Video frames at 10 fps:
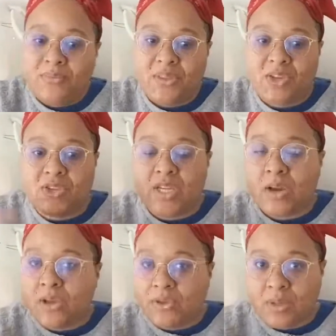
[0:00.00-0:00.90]
your
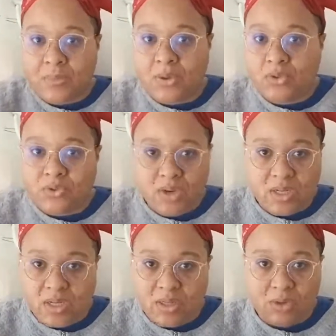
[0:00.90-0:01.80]
stereotypical
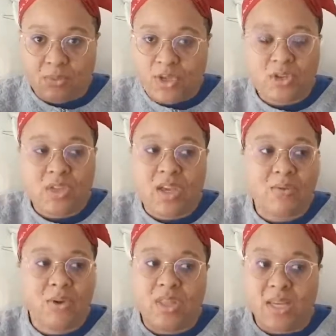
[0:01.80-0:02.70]
drug dealer, what you think
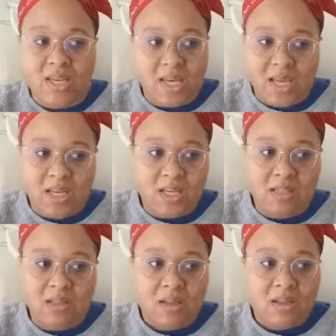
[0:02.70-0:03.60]
of when you think of 90s,